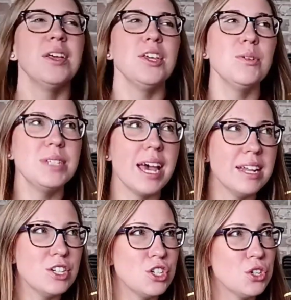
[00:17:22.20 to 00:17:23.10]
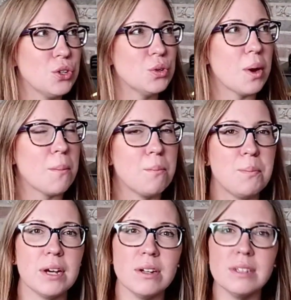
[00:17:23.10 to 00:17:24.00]
You tend to
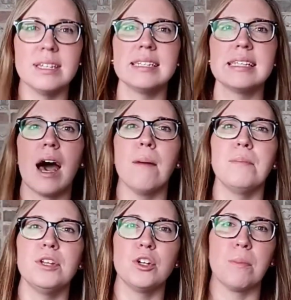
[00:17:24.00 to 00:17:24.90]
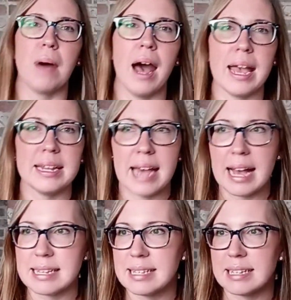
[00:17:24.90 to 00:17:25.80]
build this up in your mind
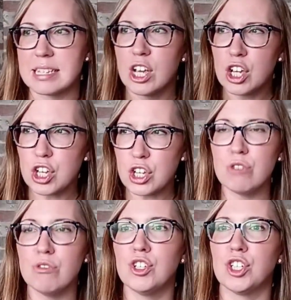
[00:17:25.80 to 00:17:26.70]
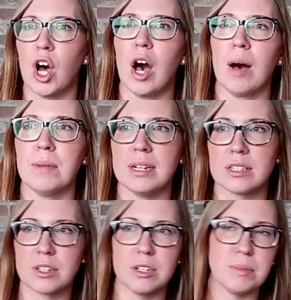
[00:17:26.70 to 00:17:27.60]
as this huge job, and
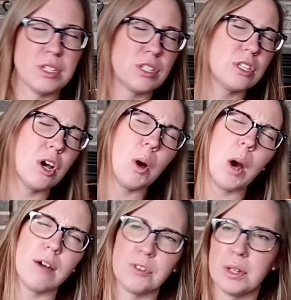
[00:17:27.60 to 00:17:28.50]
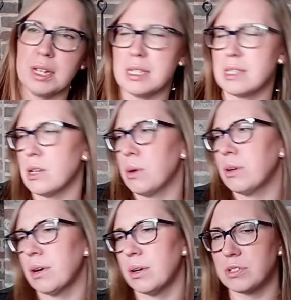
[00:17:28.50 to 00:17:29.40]
it's going to be so awful and it's so
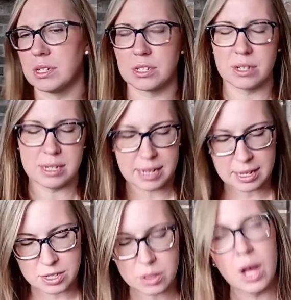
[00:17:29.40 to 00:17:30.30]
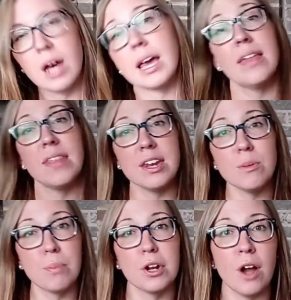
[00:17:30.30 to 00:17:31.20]
gross and it's going to take so long, and then you
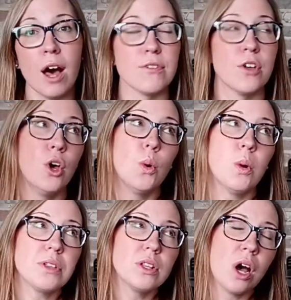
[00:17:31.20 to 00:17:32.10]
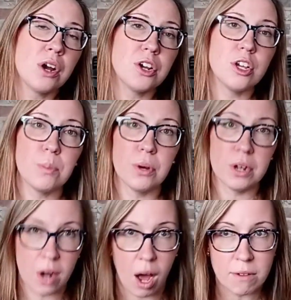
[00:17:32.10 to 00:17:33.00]
put it off. Well, the longer you put it
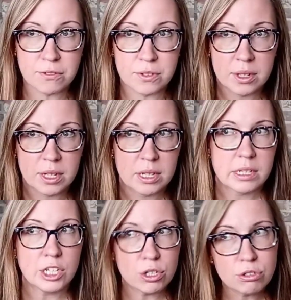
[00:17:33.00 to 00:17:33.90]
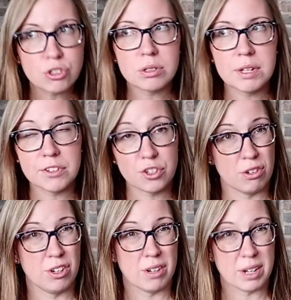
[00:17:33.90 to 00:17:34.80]
off, usually the
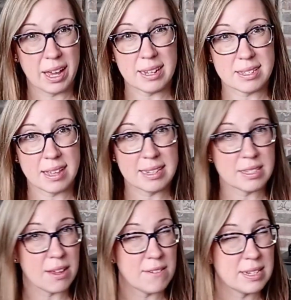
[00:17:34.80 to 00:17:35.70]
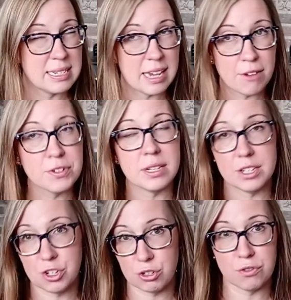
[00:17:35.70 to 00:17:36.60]
dirtier it gets. That is definitely
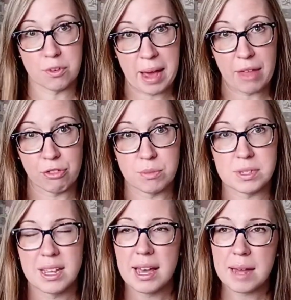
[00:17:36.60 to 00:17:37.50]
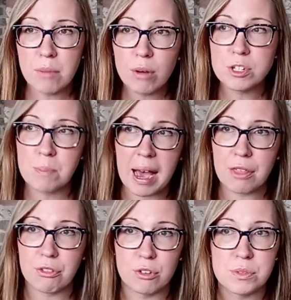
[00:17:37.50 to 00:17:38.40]
true for bathrooms. And most
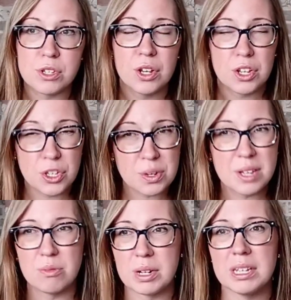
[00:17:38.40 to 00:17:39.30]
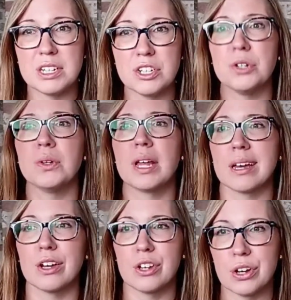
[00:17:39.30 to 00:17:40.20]
bathrooms, you can really do like
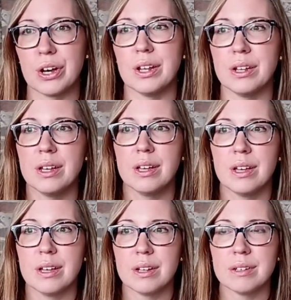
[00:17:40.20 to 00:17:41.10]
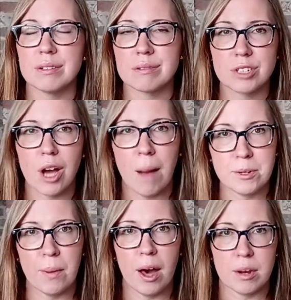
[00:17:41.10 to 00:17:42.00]
a good top to
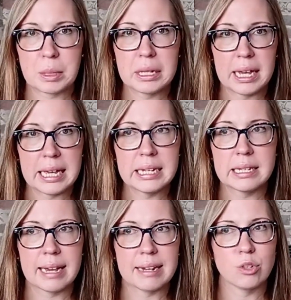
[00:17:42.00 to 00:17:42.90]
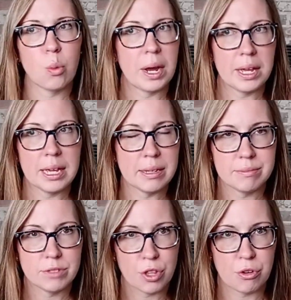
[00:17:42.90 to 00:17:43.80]
bottom clean in like 20
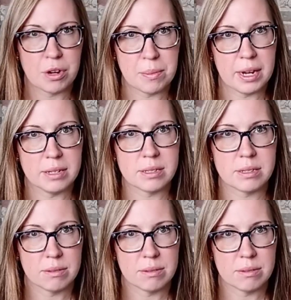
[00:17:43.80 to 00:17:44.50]
to 30 minutes,